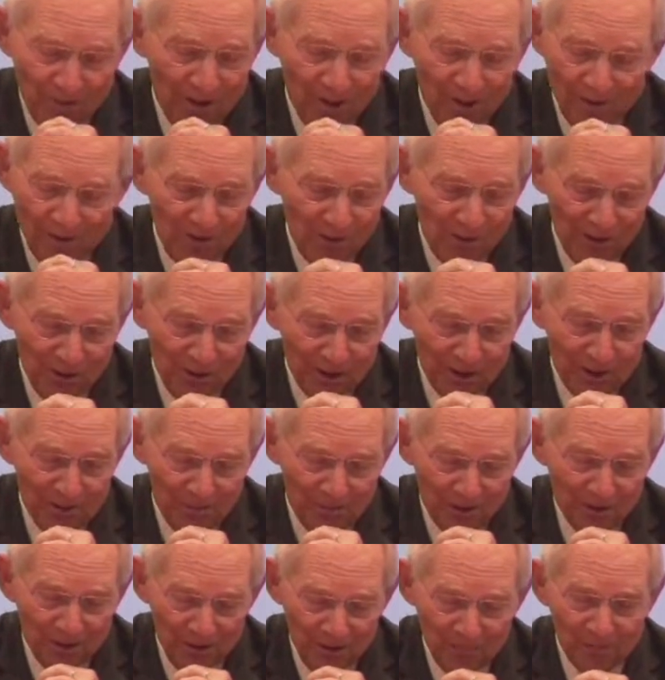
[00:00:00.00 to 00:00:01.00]
states, is a little
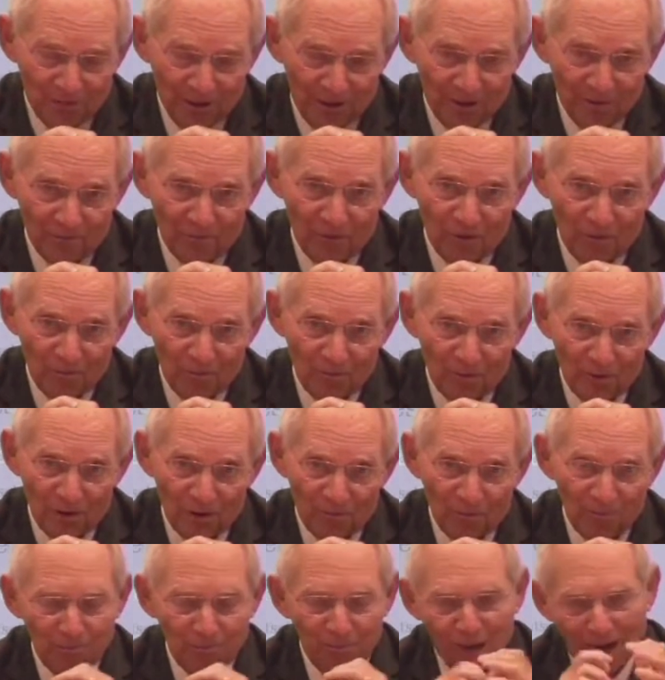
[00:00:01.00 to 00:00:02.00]
bit different from
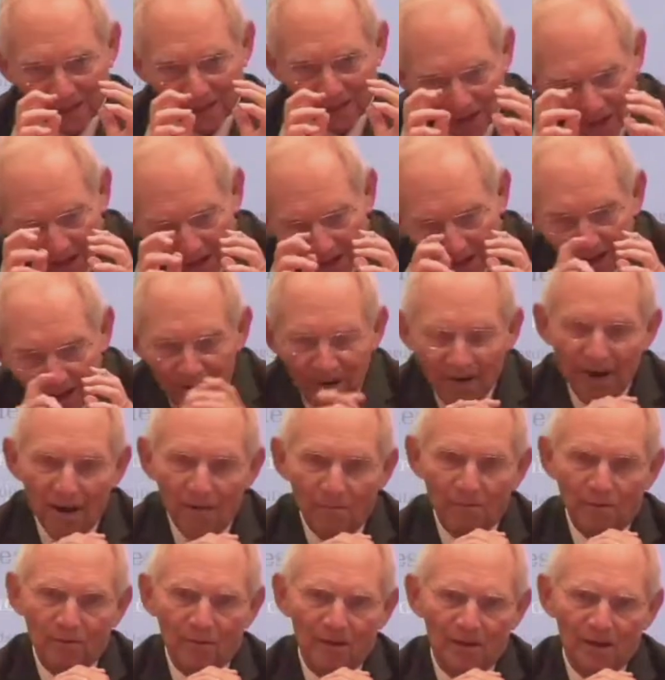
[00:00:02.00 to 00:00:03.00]
this. But
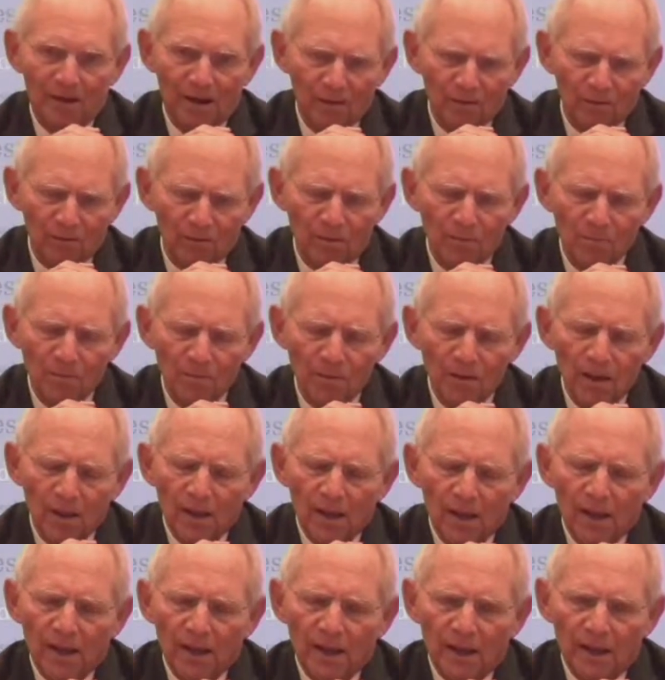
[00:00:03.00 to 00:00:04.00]
nevertheless,
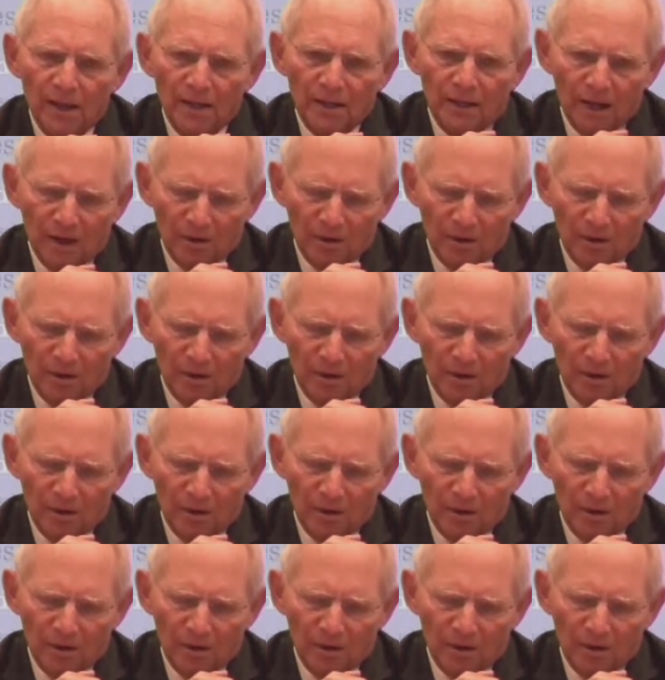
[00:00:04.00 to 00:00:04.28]
it